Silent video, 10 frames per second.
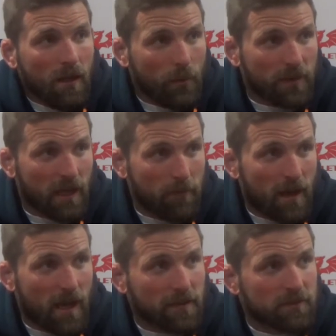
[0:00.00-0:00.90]
we came
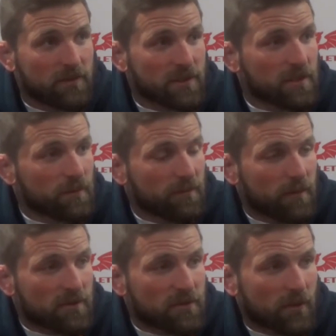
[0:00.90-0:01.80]
back, and traditionally we've
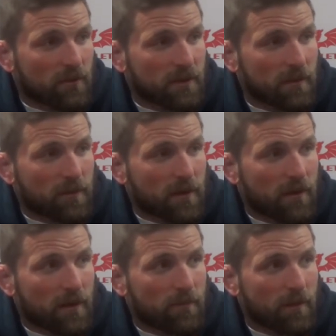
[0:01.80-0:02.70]
maybe struggled in that
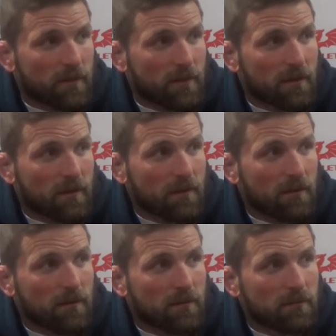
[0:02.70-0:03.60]
period, but I
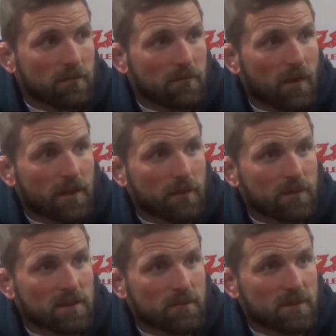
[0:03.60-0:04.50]
think
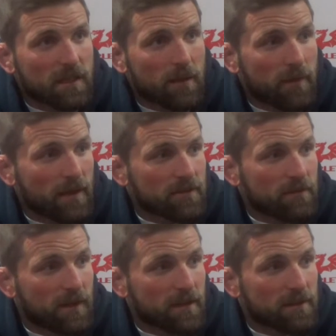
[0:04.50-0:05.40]
we seem to get better
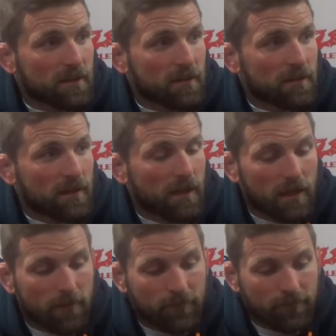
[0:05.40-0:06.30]
and better.
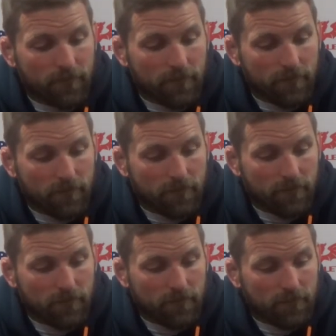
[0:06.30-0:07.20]

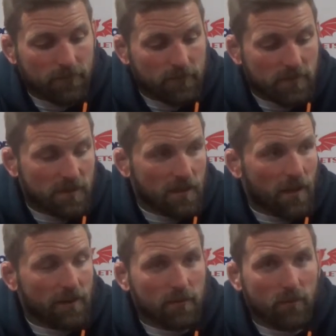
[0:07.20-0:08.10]
I
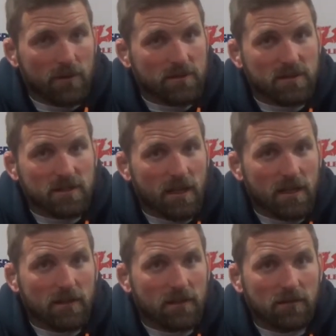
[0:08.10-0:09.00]
think the boys are just
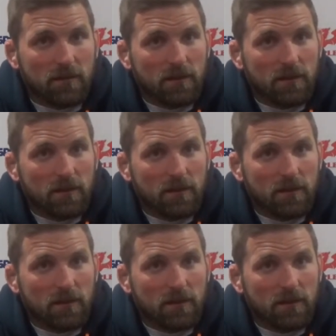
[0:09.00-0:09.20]
excited, and